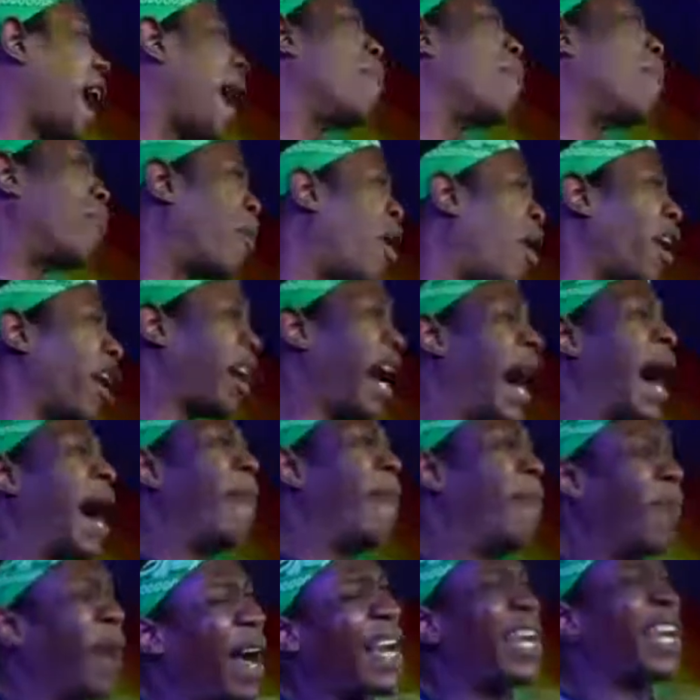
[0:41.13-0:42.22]
I bark,
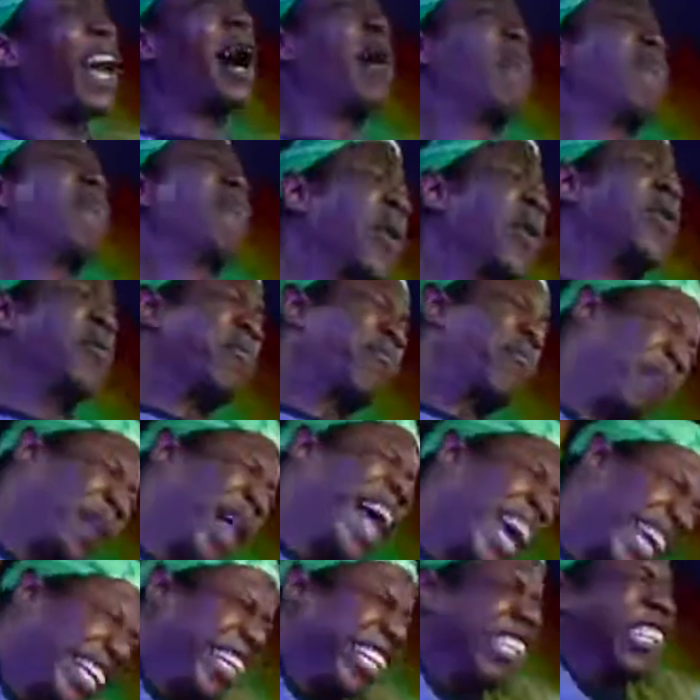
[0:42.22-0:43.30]
I bite, I burn
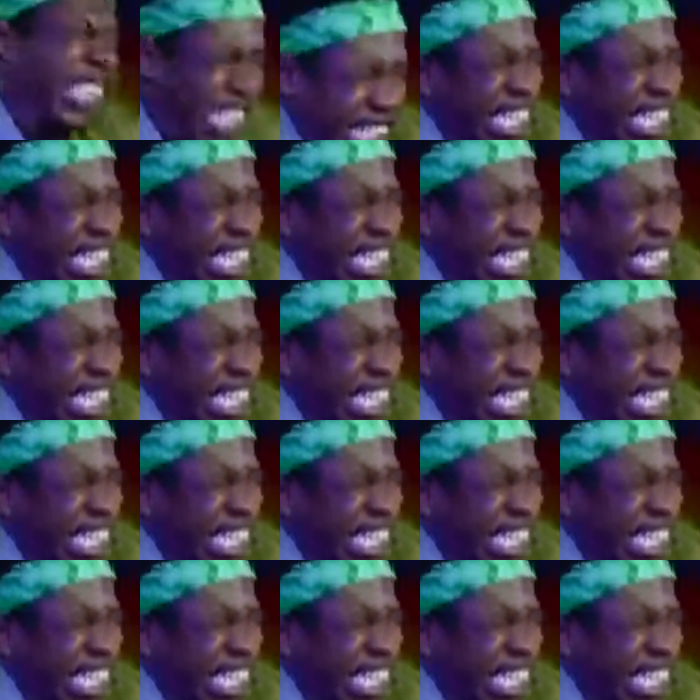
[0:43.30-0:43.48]
black.